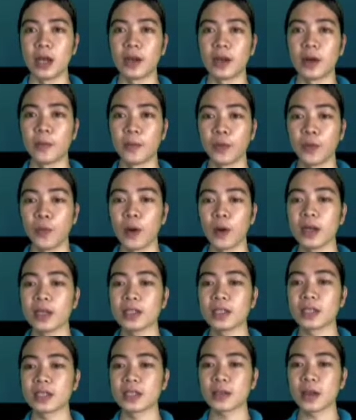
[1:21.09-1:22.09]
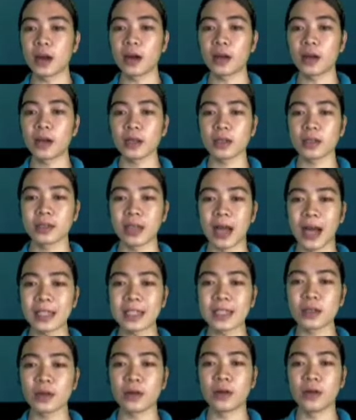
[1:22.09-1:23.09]
Number 1 is the
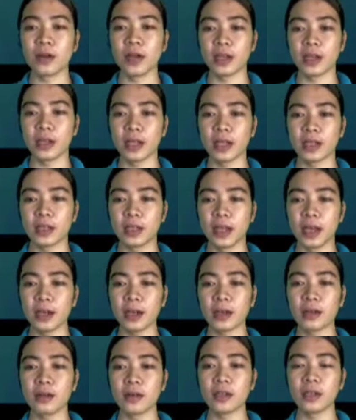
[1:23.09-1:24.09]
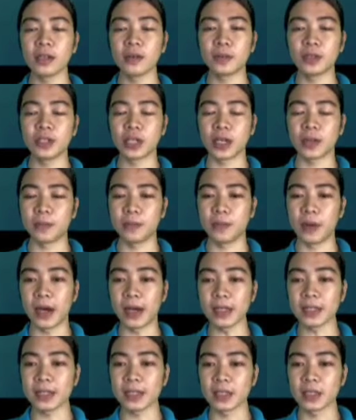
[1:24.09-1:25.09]
task-oriented declarative
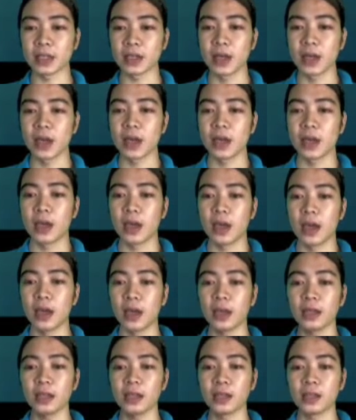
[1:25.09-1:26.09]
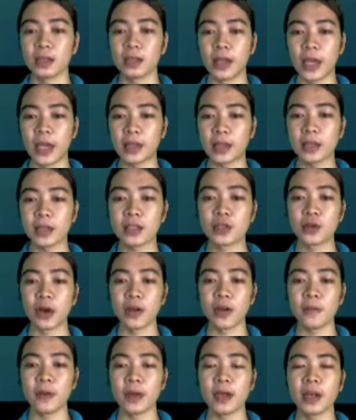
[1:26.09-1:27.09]
chatbots and
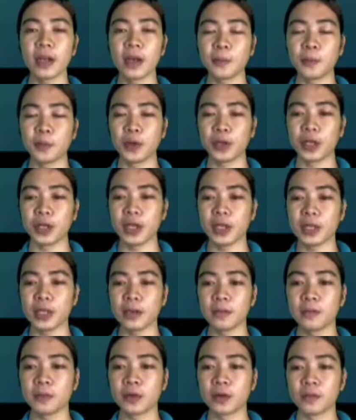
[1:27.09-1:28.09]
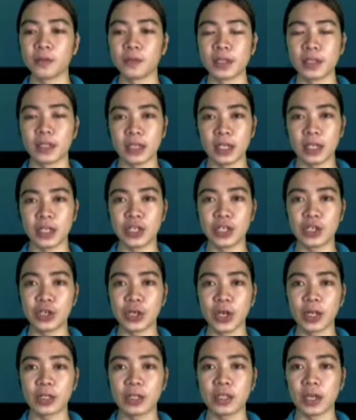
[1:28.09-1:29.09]
data-driven and predictive
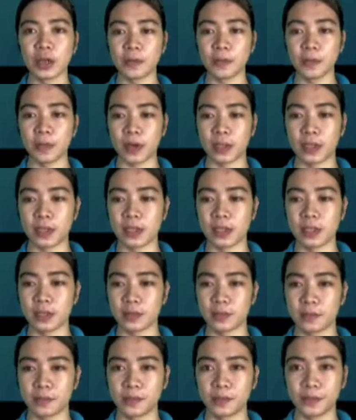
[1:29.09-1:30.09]
conversational chatbots.